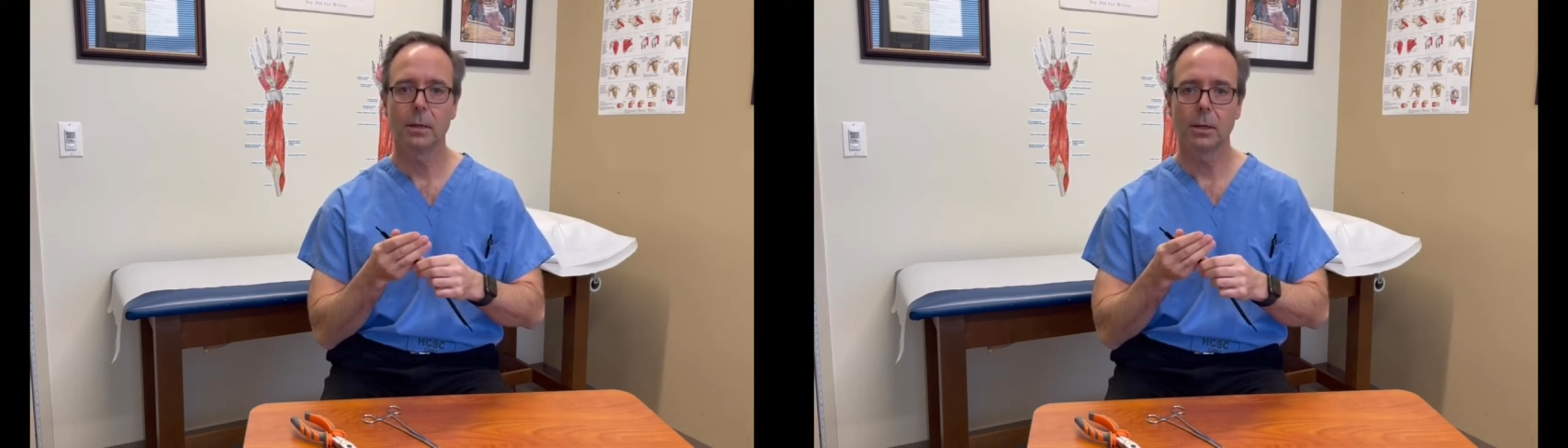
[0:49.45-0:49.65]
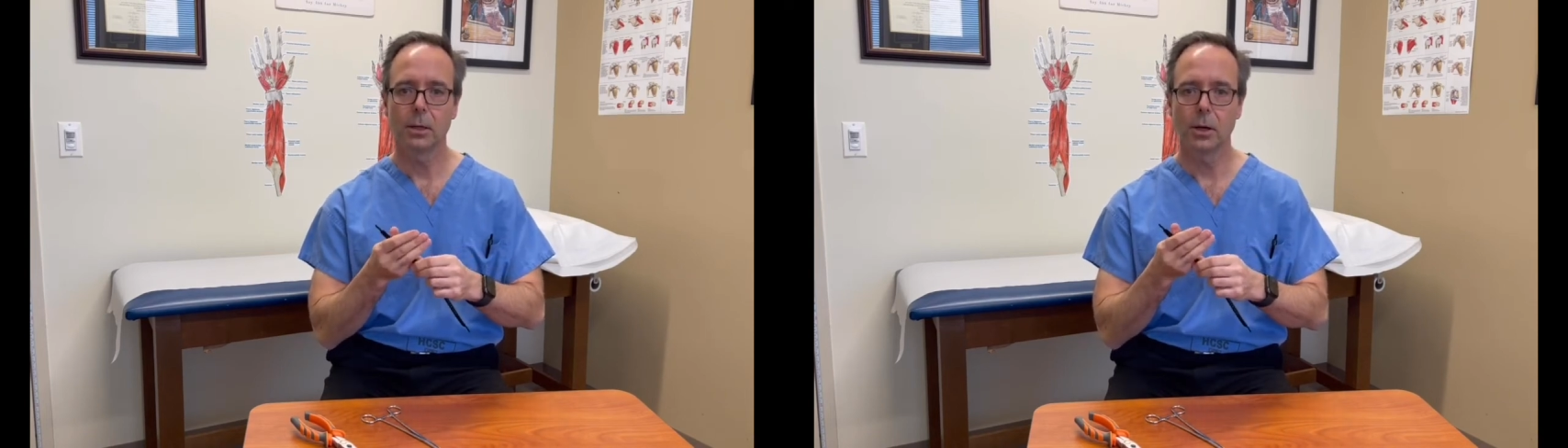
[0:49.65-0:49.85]

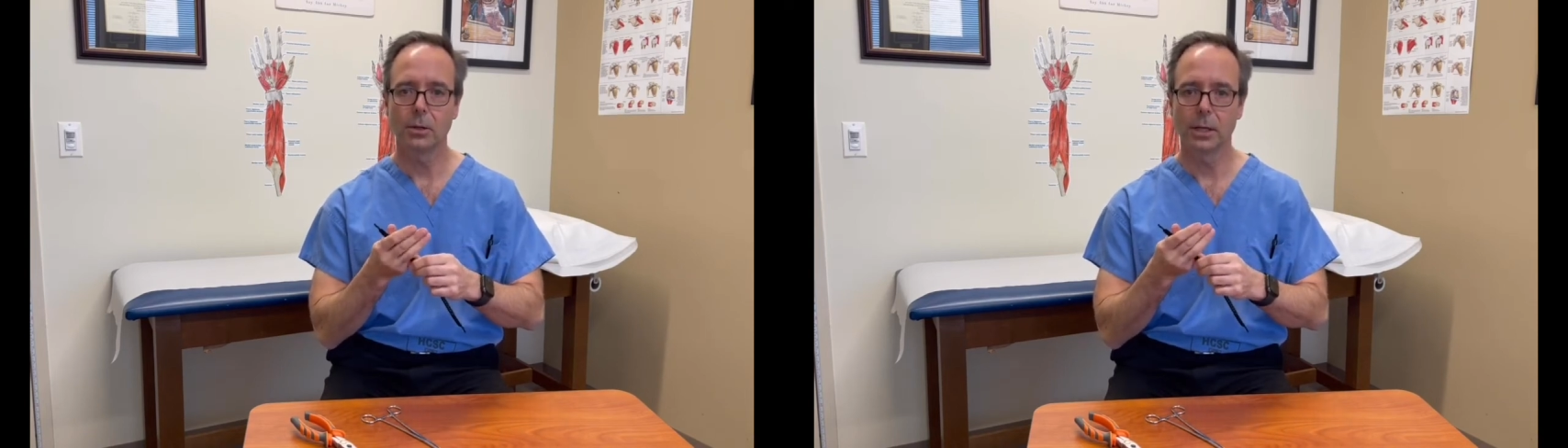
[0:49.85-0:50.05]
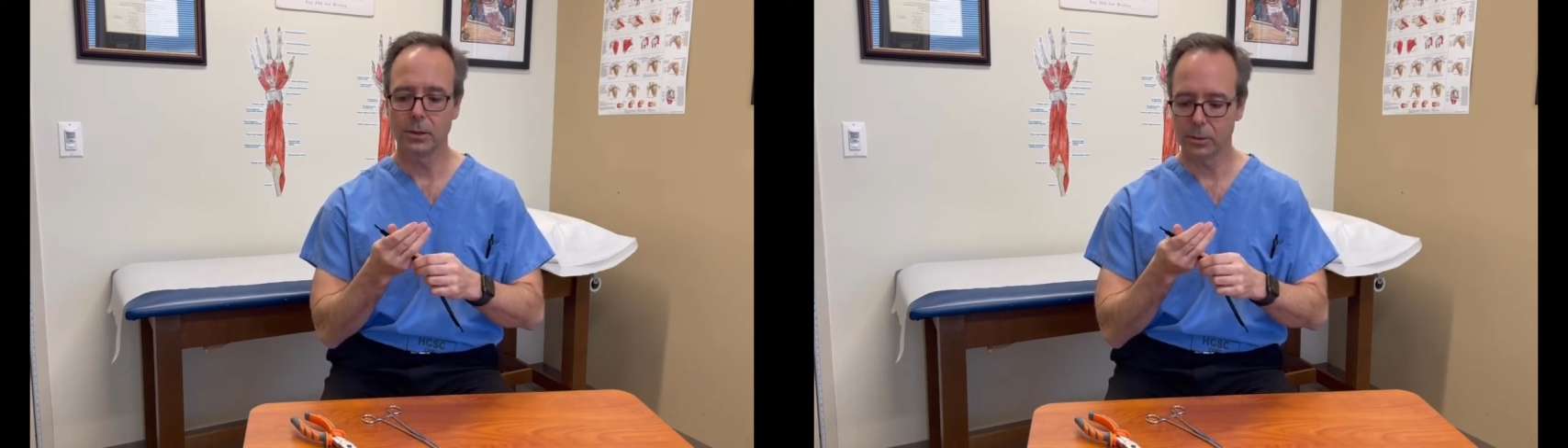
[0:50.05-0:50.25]
yoked
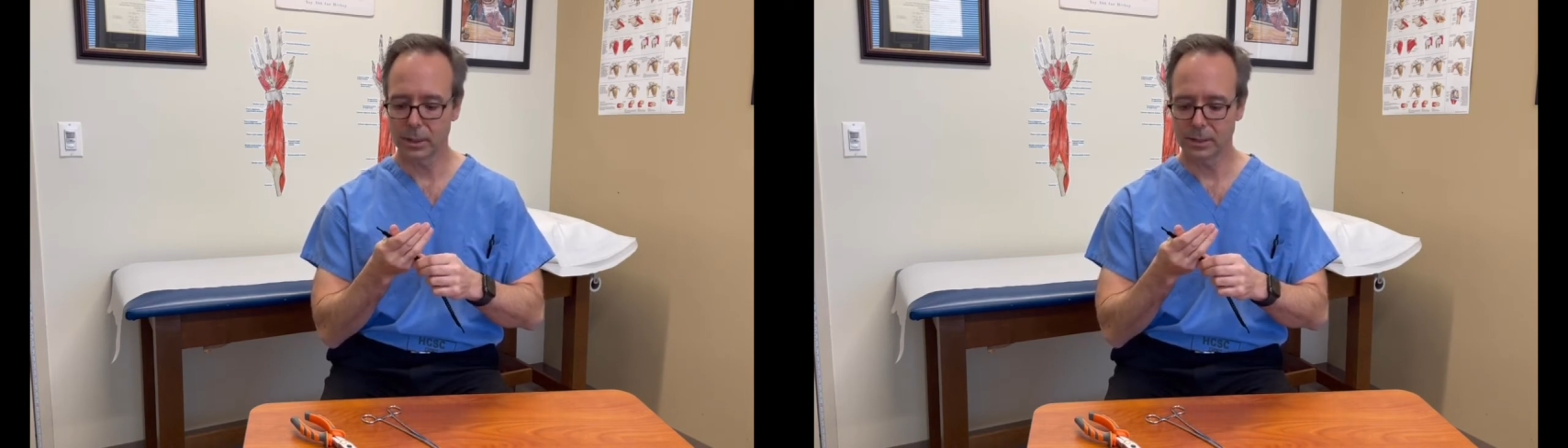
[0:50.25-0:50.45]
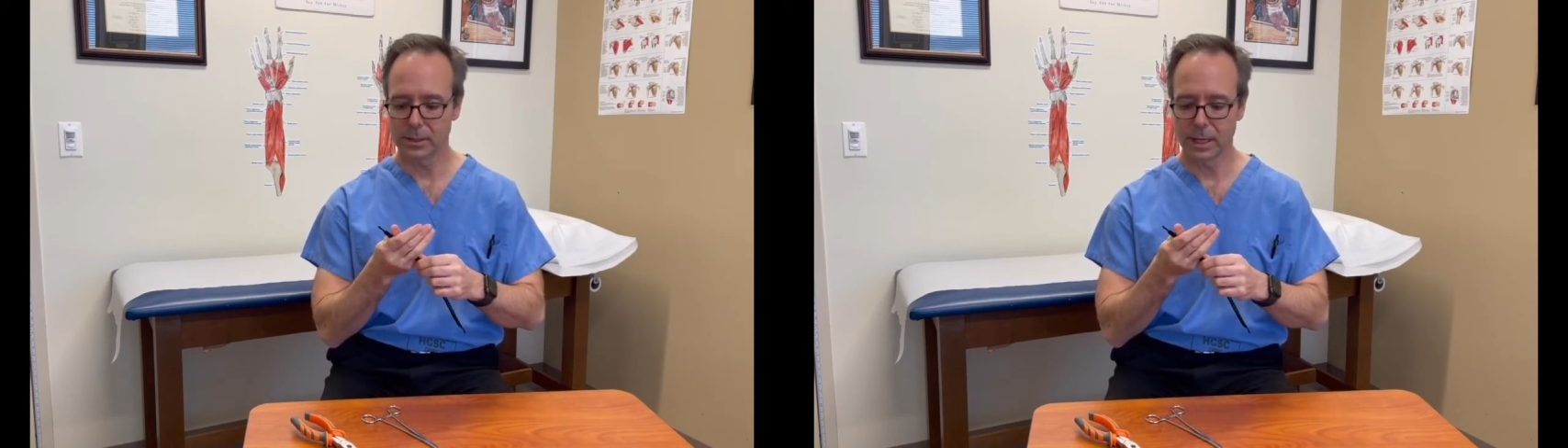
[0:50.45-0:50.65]
into
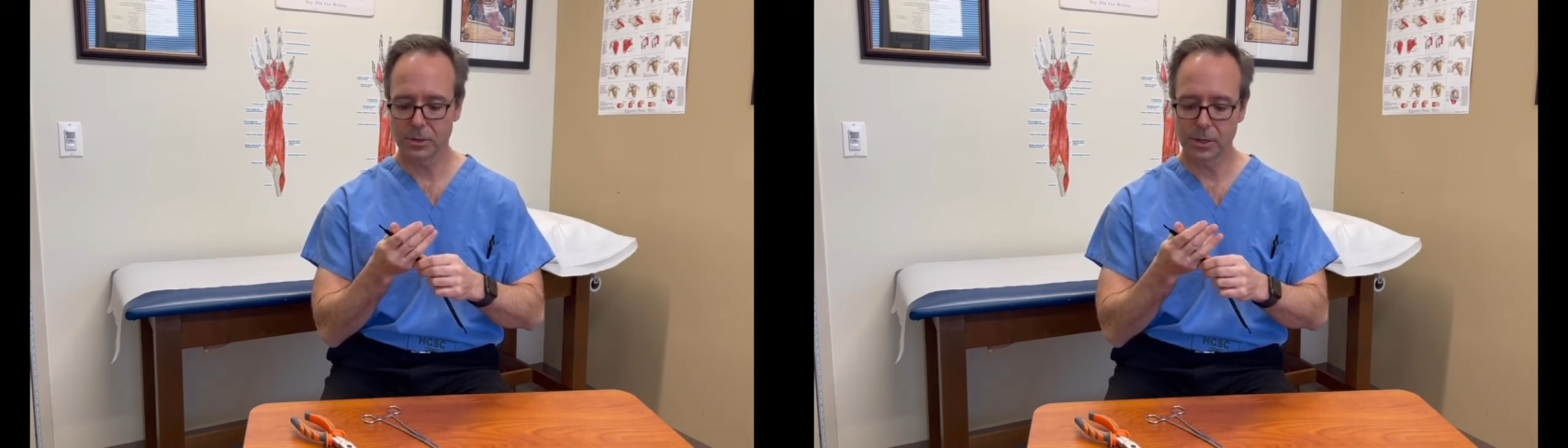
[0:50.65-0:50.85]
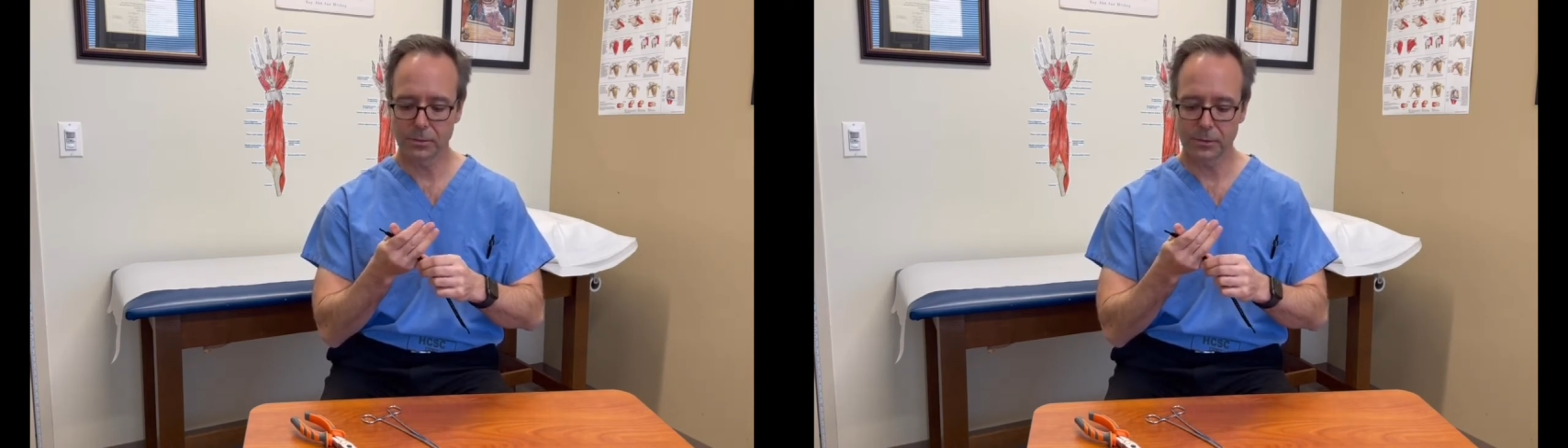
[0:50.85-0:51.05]

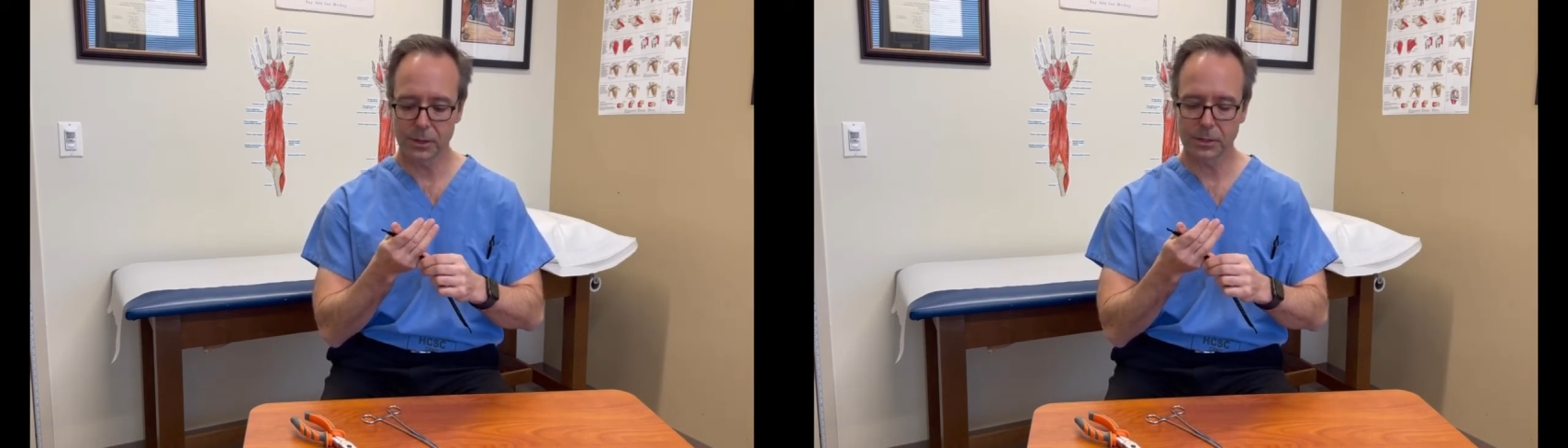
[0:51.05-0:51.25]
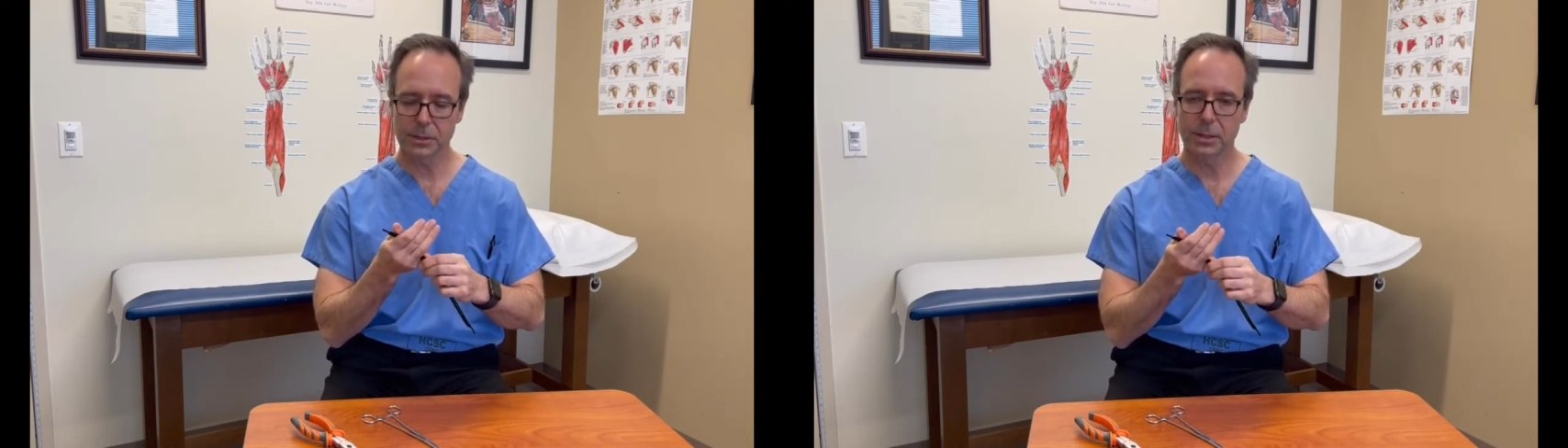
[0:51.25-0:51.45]
extension
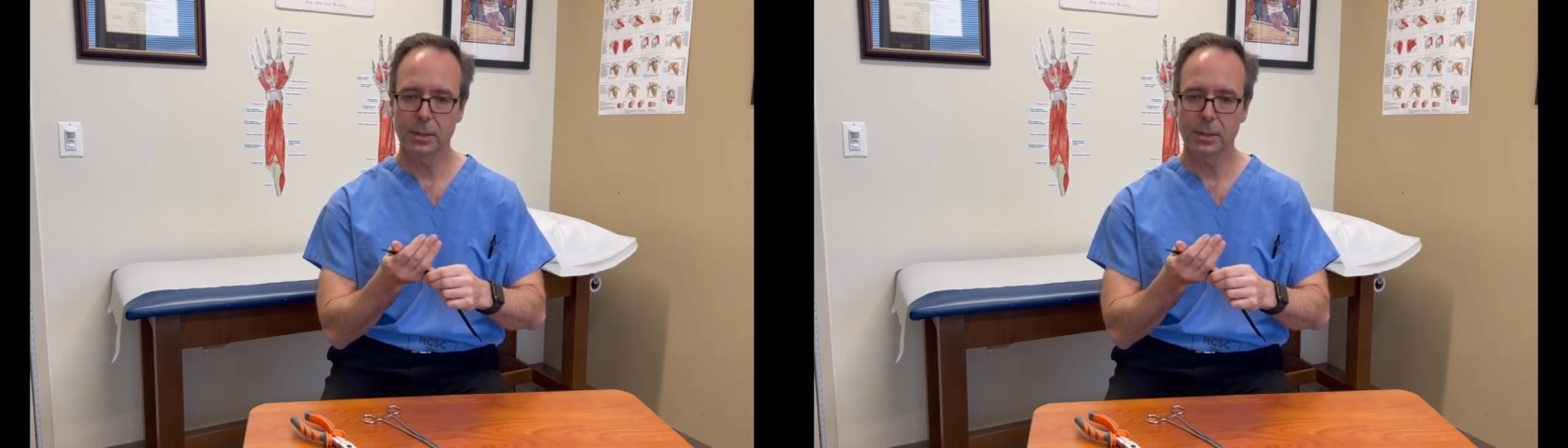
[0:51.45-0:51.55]
first.